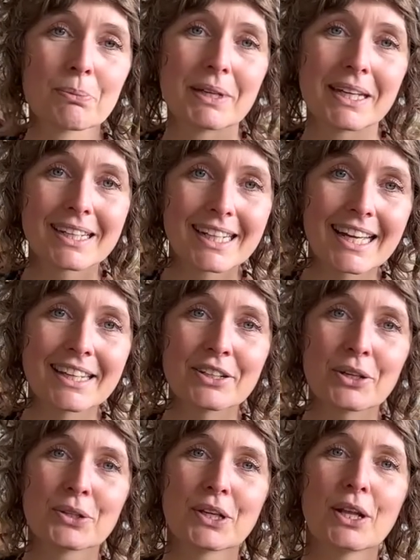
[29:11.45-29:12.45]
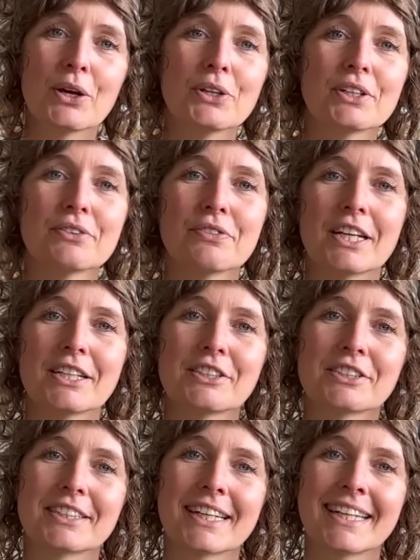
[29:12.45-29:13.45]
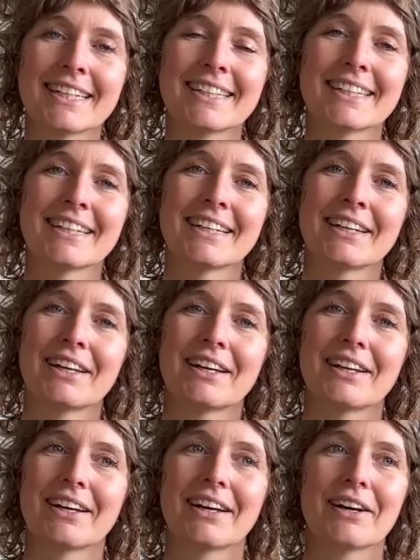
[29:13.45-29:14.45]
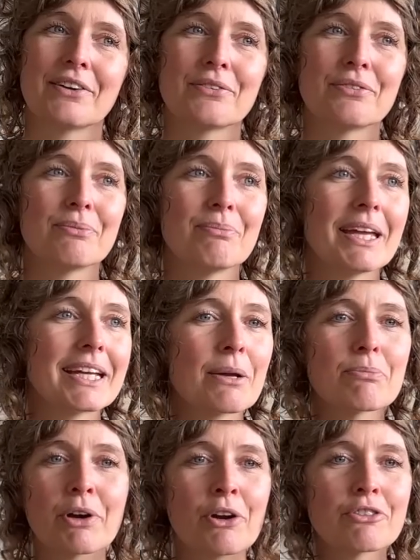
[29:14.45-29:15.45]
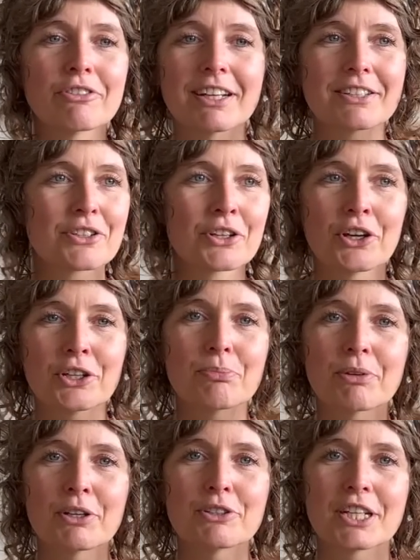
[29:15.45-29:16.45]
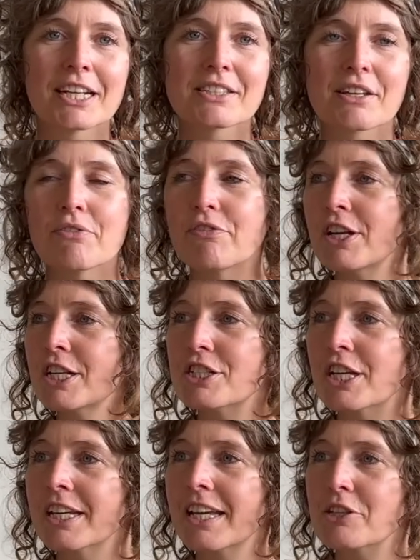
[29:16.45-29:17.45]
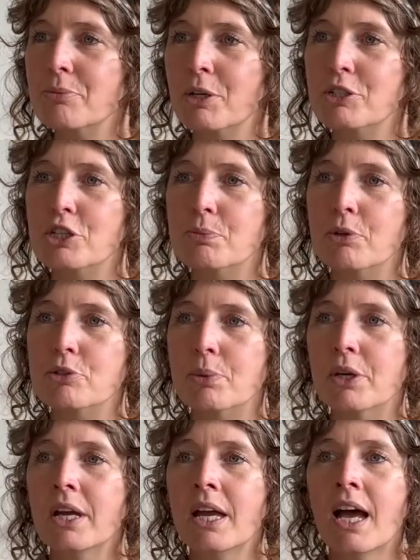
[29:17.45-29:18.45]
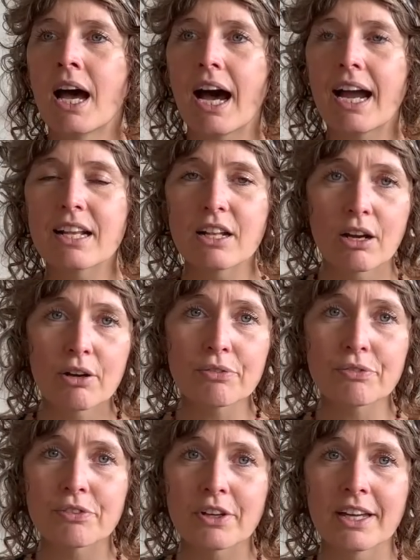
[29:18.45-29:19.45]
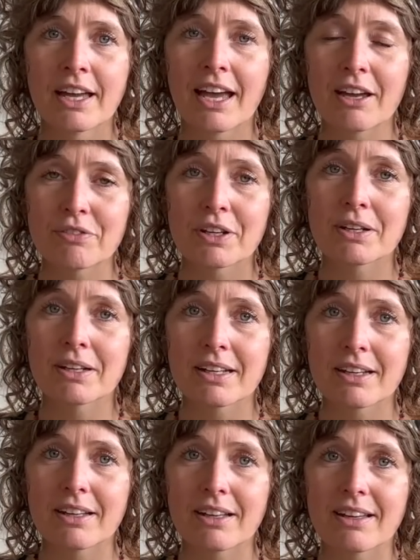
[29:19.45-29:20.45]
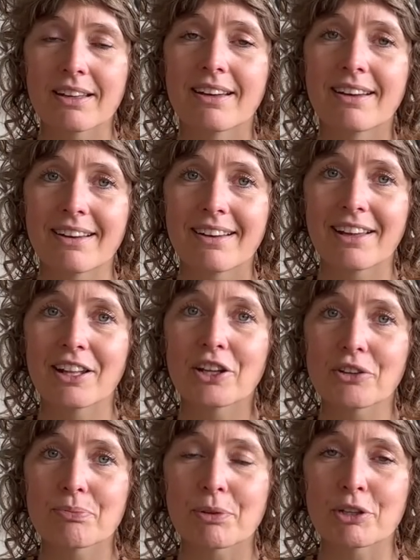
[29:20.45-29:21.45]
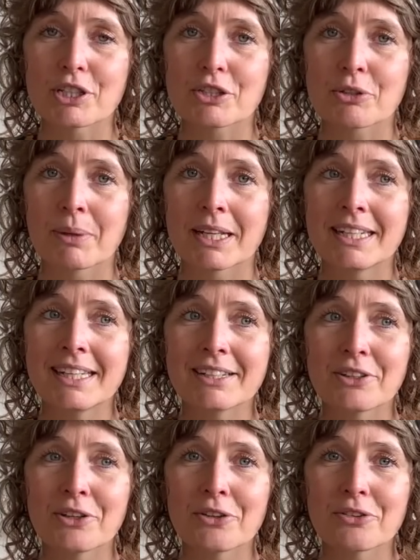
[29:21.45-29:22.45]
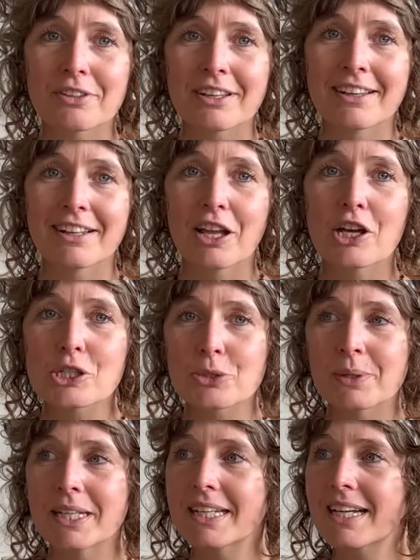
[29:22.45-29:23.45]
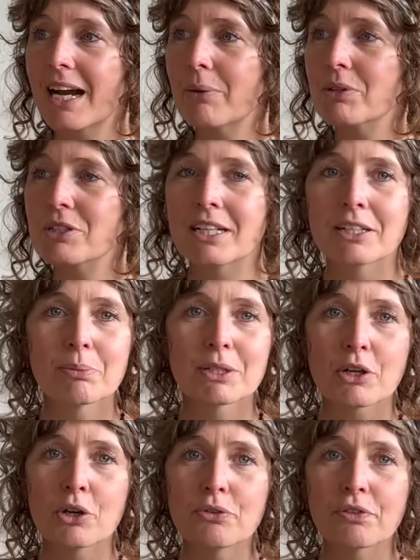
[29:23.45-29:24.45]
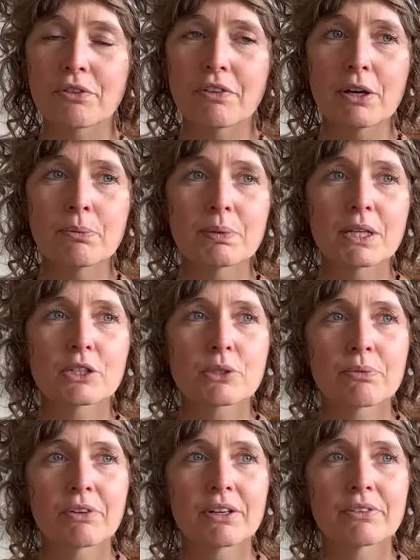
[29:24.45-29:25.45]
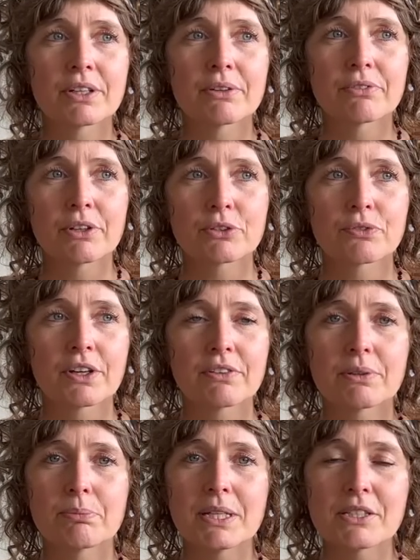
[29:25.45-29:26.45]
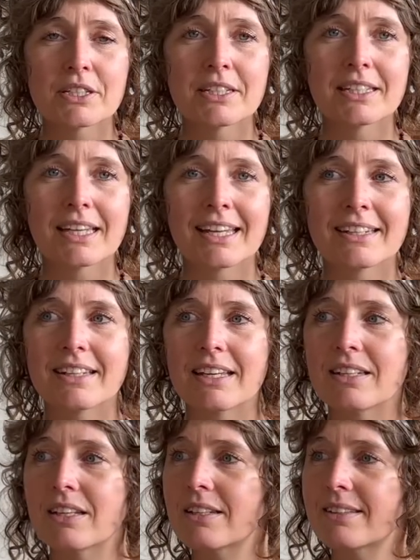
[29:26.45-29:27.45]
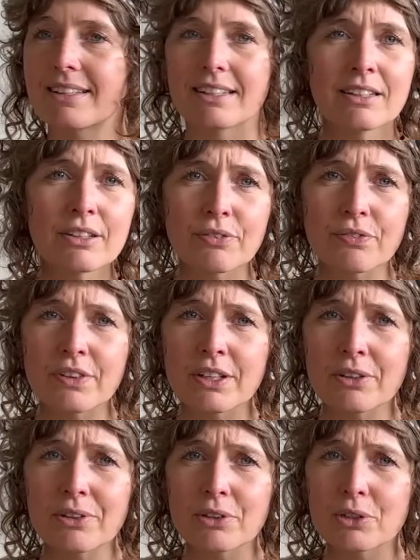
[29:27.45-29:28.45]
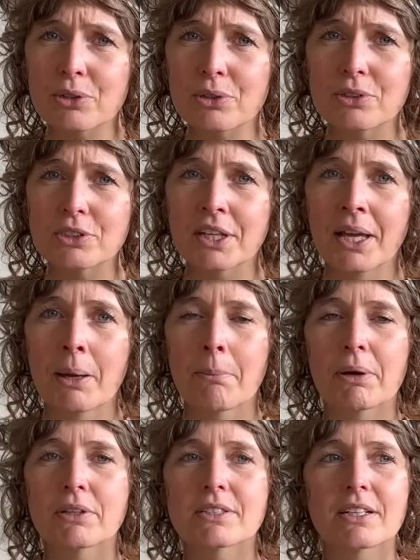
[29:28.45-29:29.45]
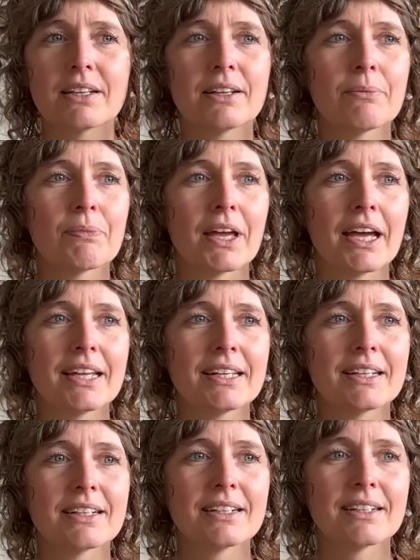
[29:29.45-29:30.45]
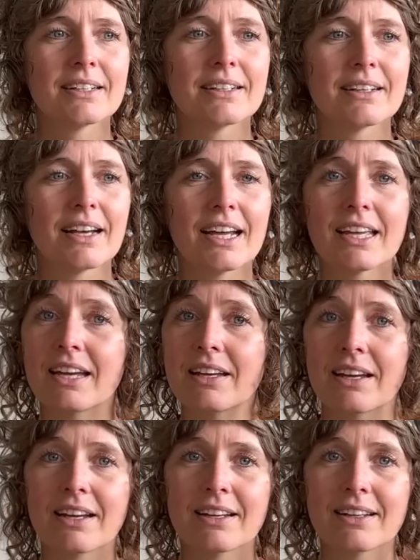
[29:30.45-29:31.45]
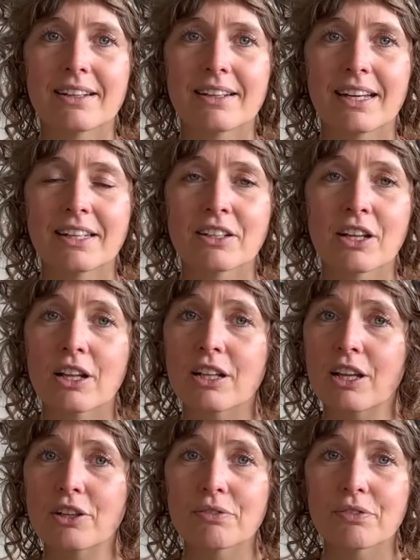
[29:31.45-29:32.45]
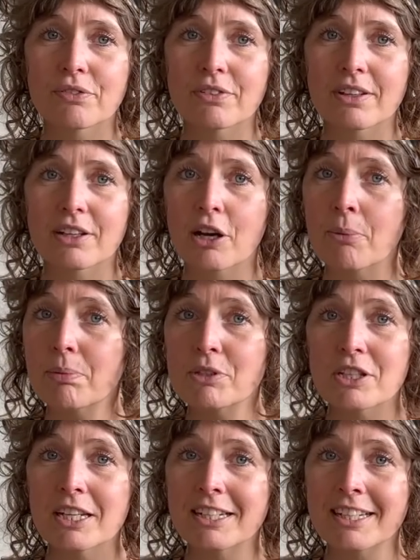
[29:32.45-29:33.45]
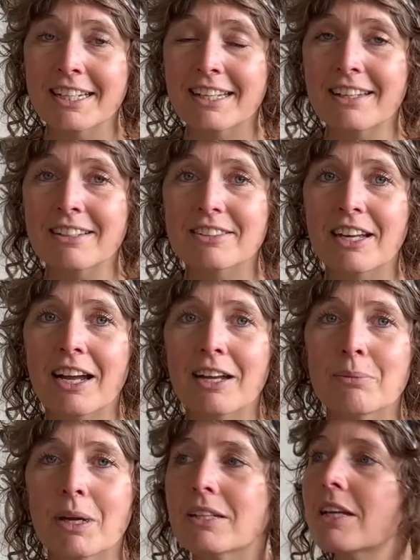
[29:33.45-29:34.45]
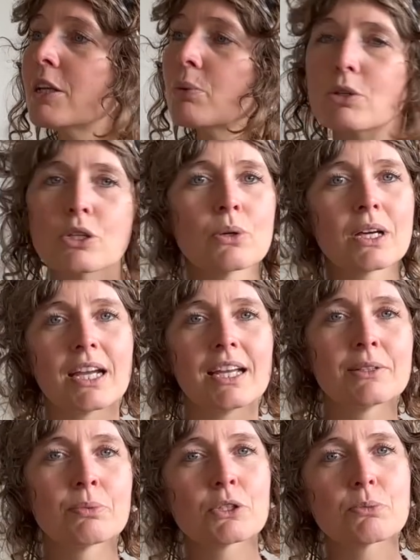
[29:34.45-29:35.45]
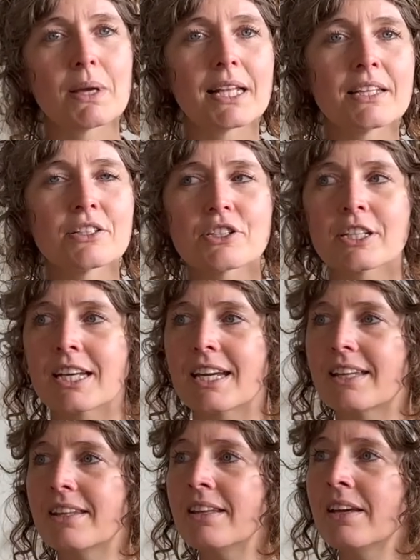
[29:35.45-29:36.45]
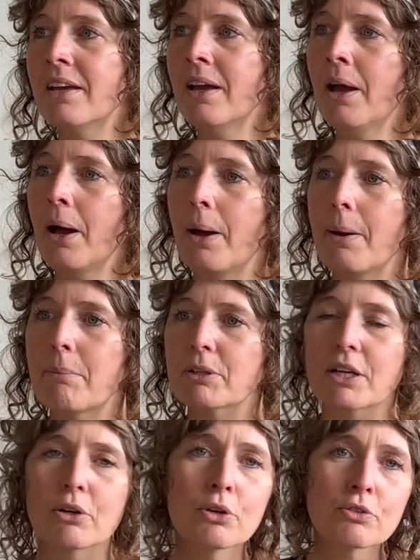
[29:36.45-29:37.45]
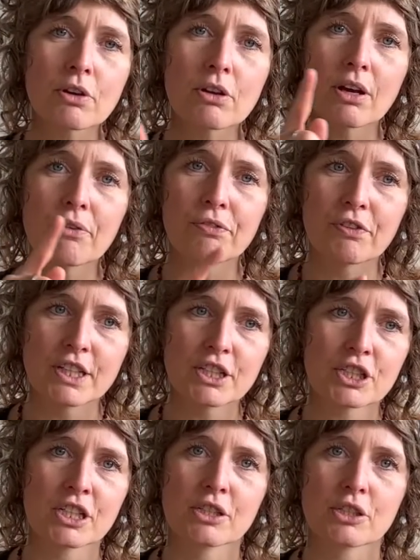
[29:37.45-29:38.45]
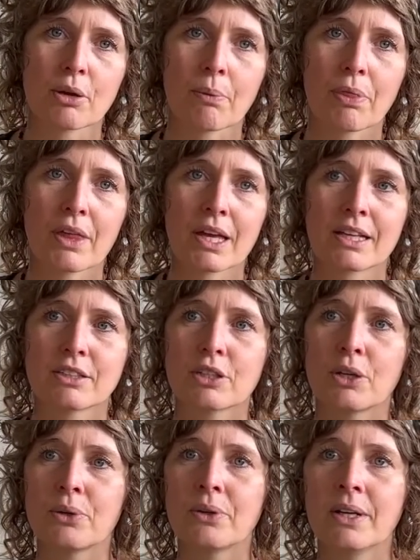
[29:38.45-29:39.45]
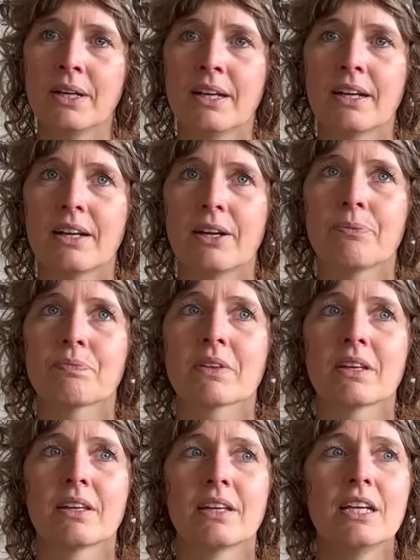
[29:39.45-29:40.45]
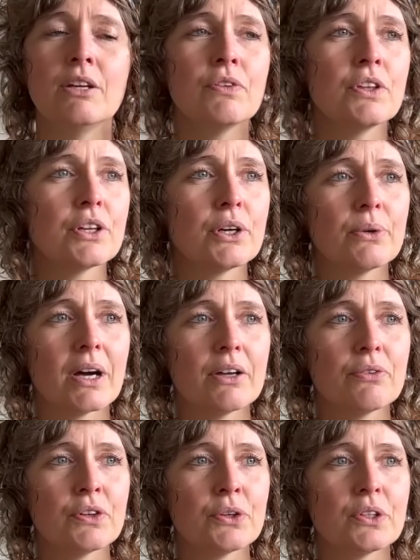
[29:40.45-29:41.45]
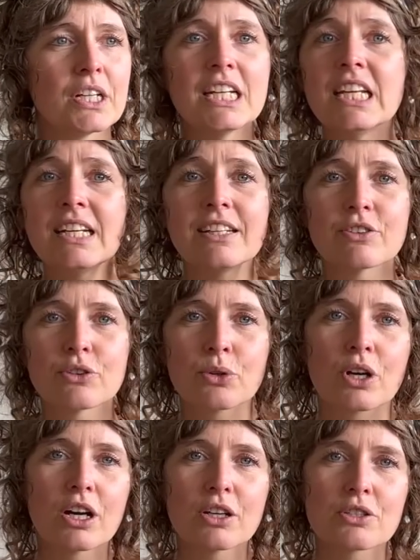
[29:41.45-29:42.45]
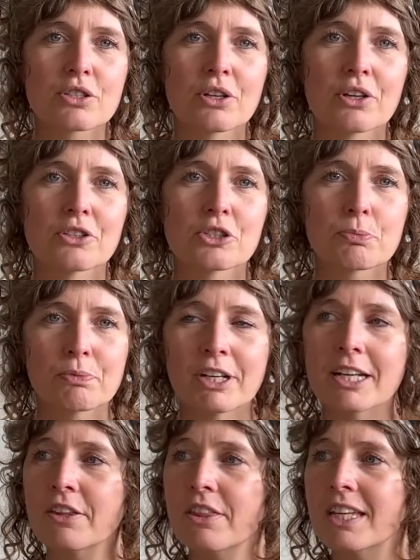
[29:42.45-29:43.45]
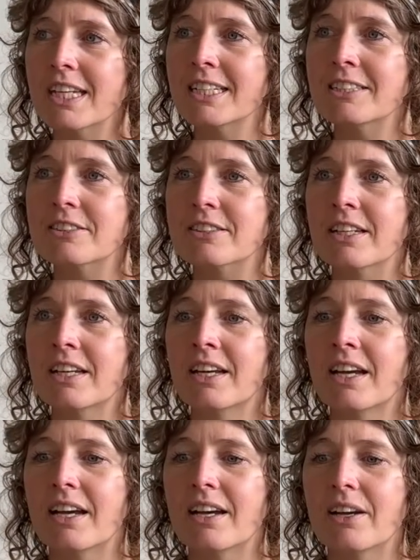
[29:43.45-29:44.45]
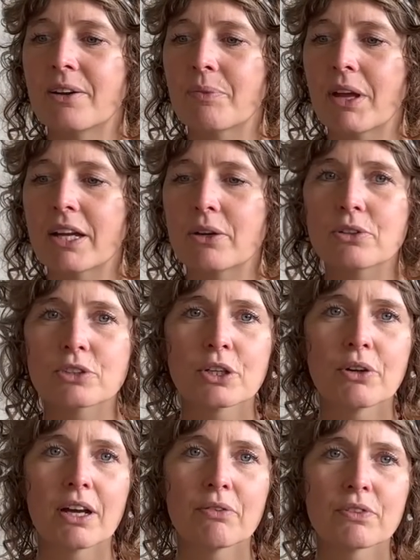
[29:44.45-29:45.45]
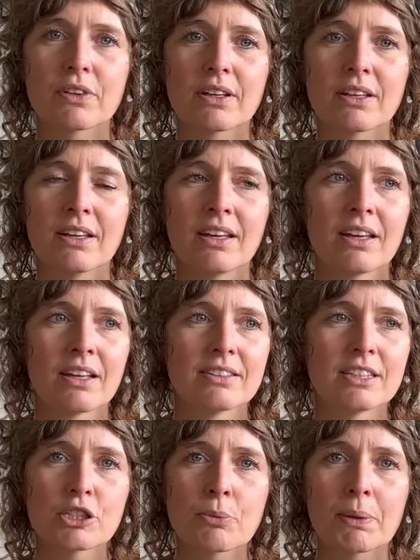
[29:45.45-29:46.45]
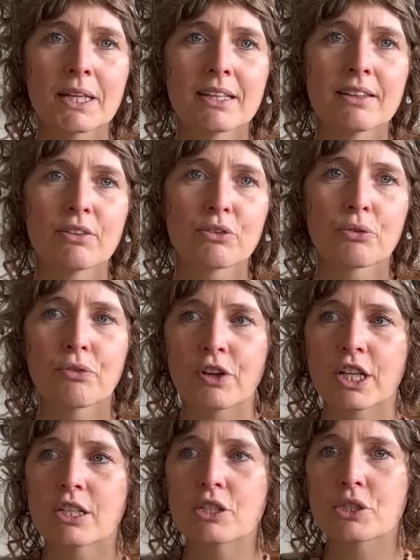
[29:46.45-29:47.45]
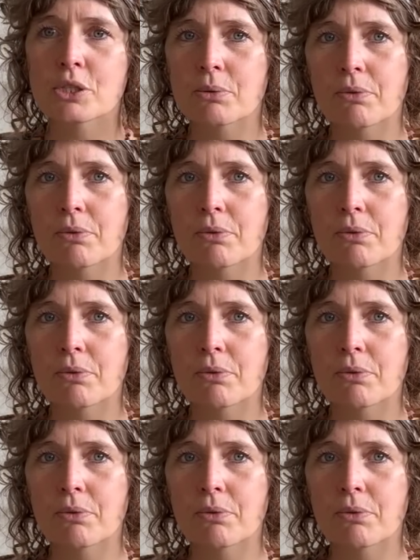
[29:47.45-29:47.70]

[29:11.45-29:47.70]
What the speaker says: be again on the Lauder Vest, and making progress on all the projects and finishing as much as possible. I love having a lot of projects on my needles. Last week I was a little bit overwhelmed because I was very busy, and then it didn't feel good. But I had a lot of compensating knitting time, and then it was okay. It was balanced again. But I also love finishing something. So even though I feel the need to cast on spring things, I also have the discipline to finish